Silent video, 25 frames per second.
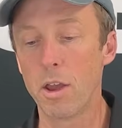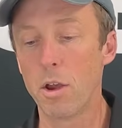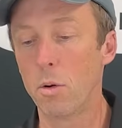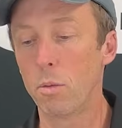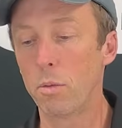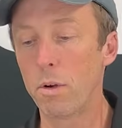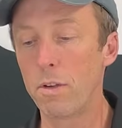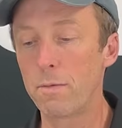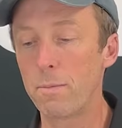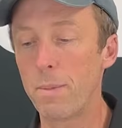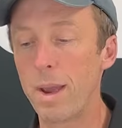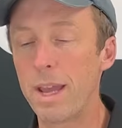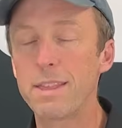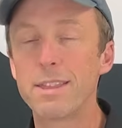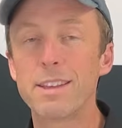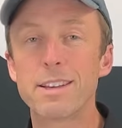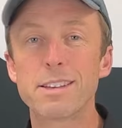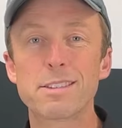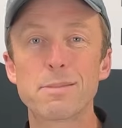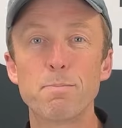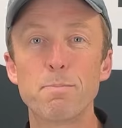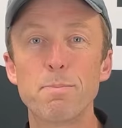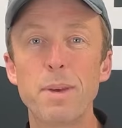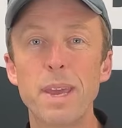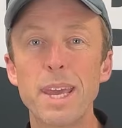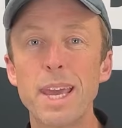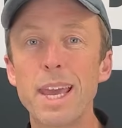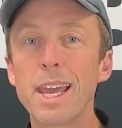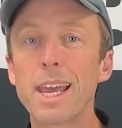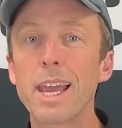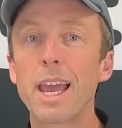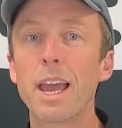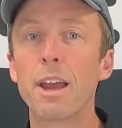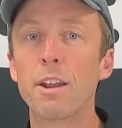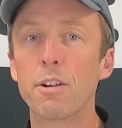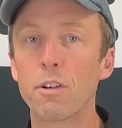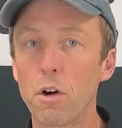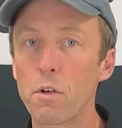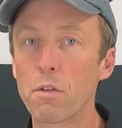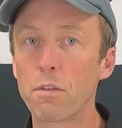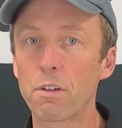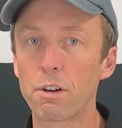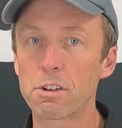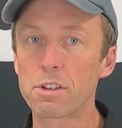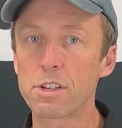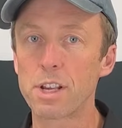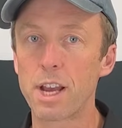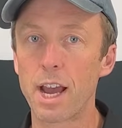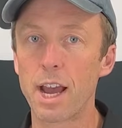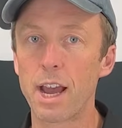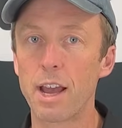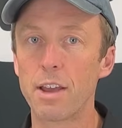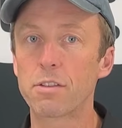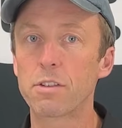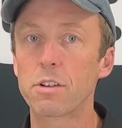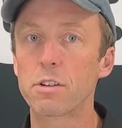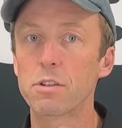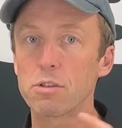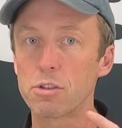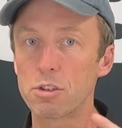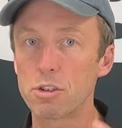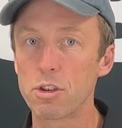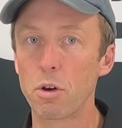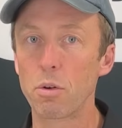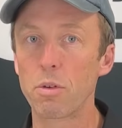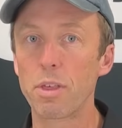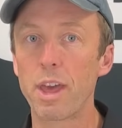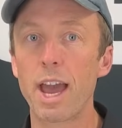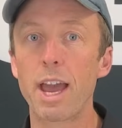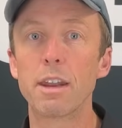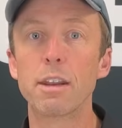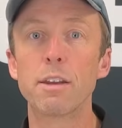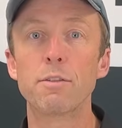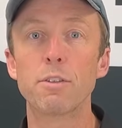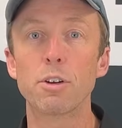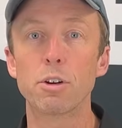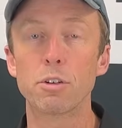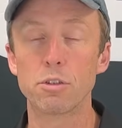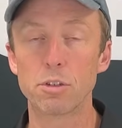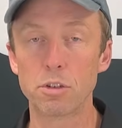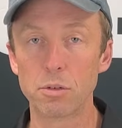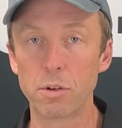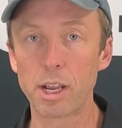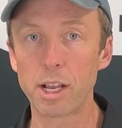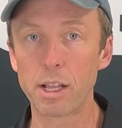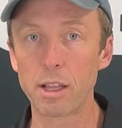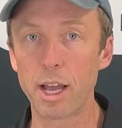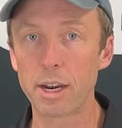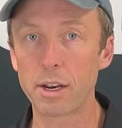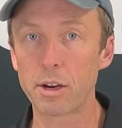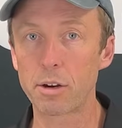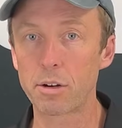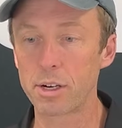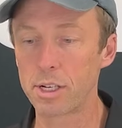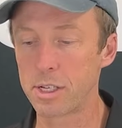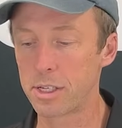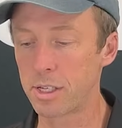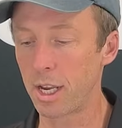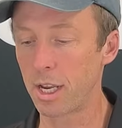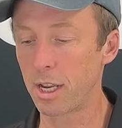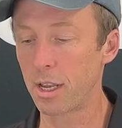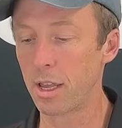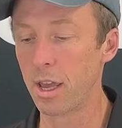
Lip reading: We've made this big and oversized so that if you're doing a lot of greasing,